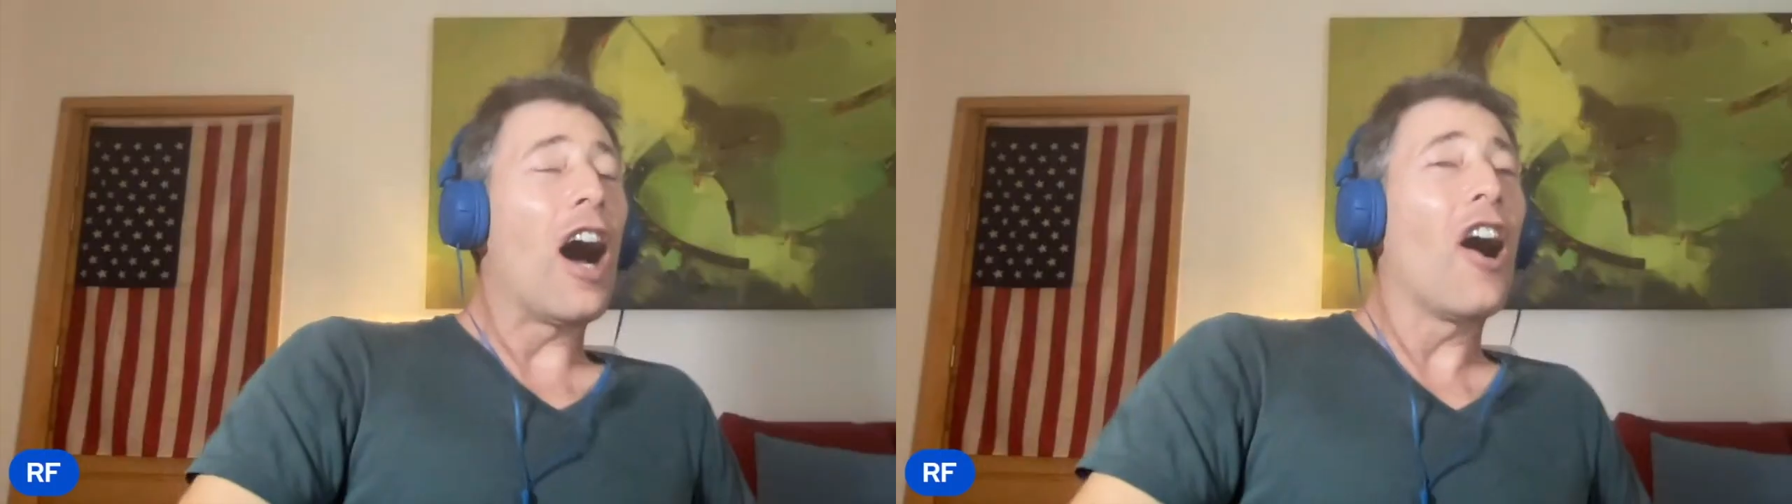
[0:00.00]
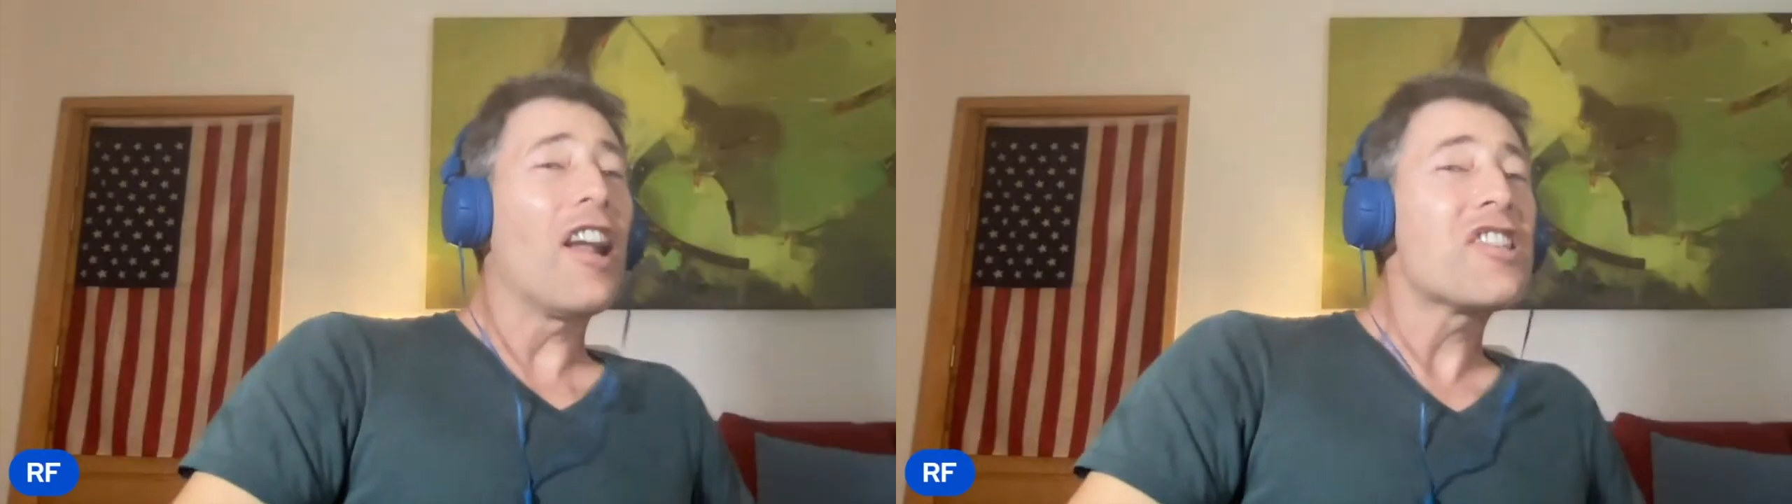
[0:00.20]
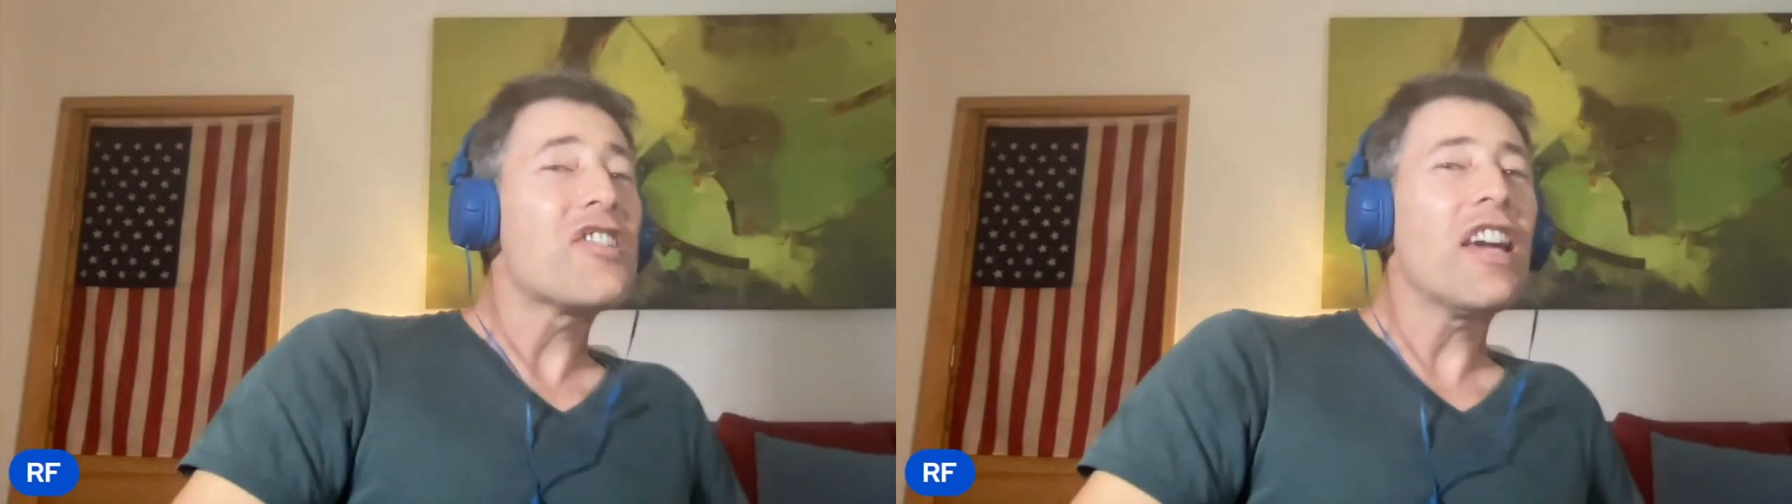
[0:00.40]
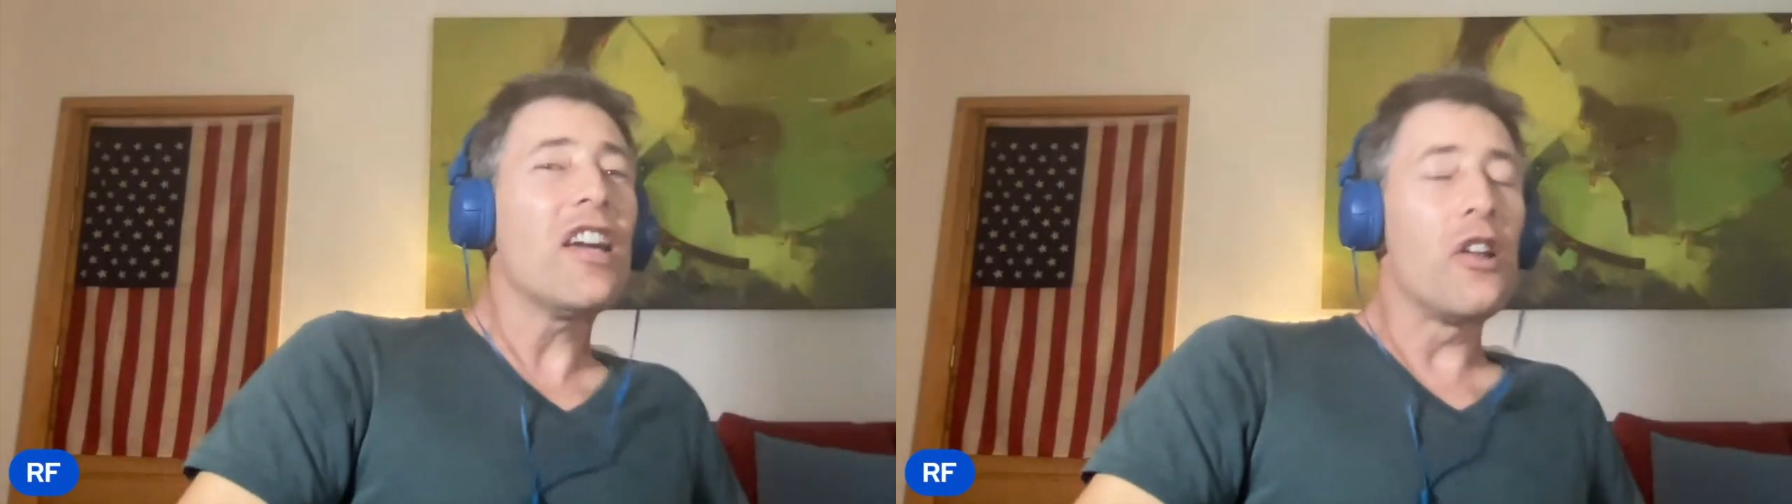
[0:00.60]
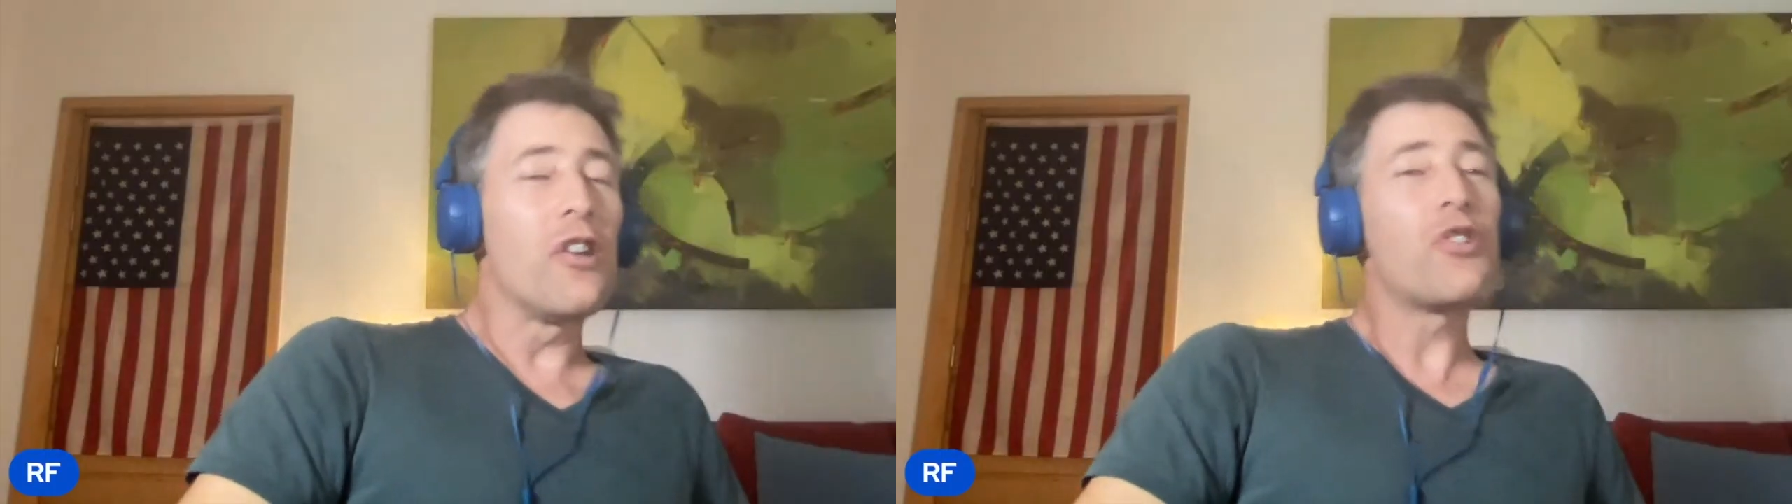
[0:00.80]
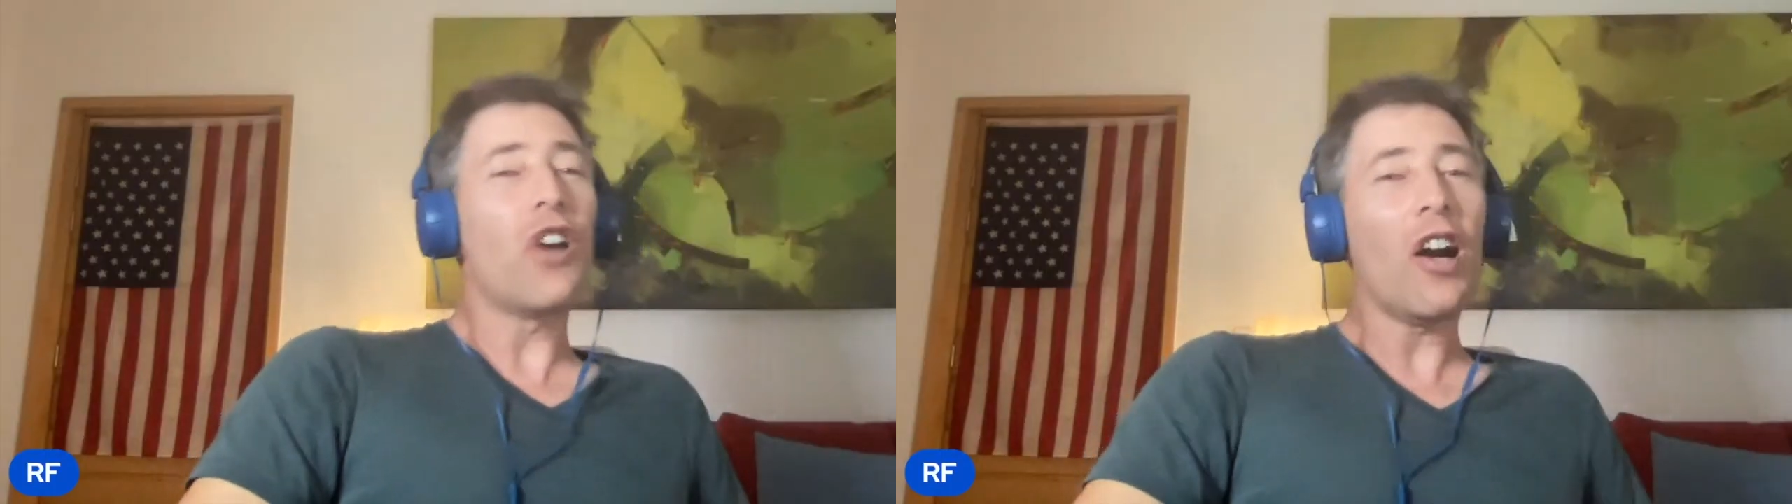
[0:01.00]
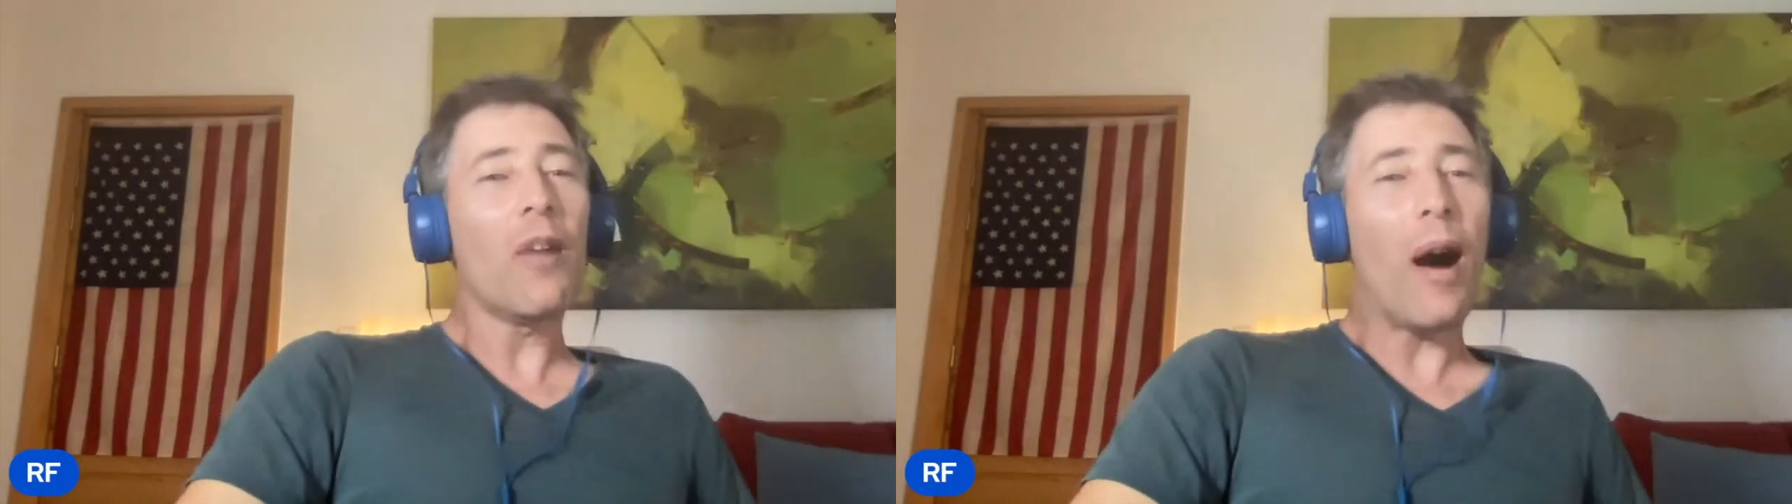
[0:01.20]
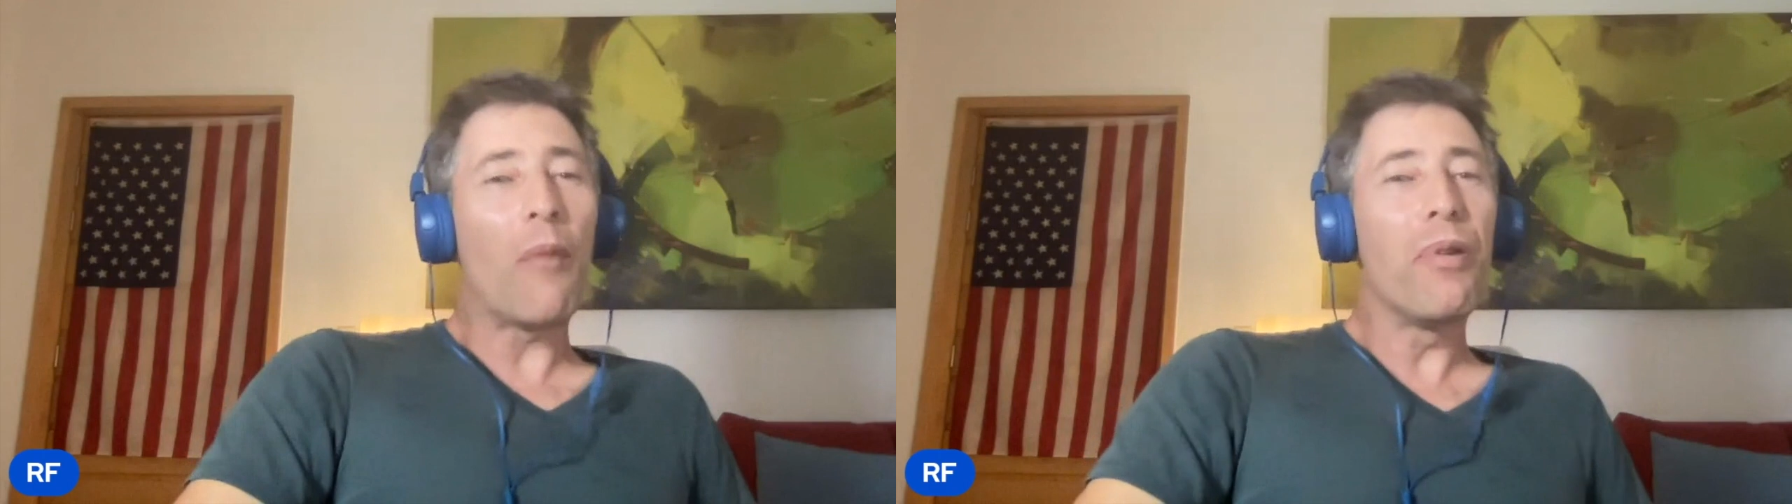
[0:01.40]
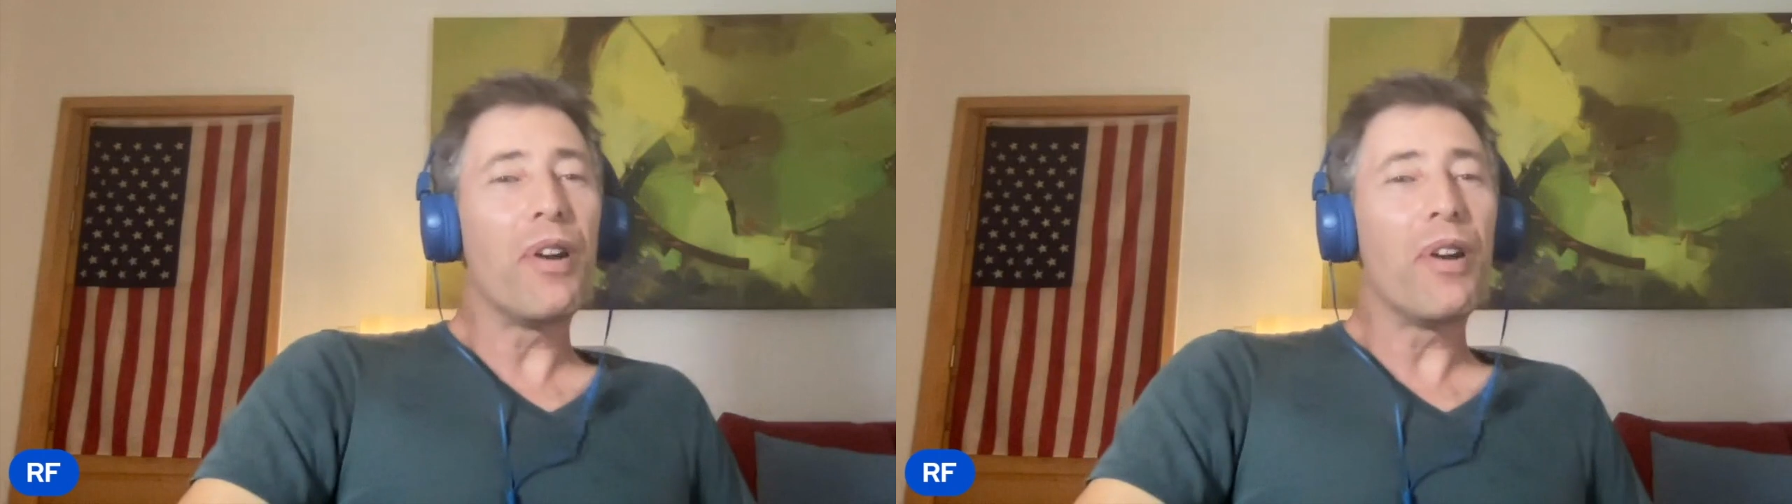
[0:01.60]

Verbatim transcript: Honestly, talk about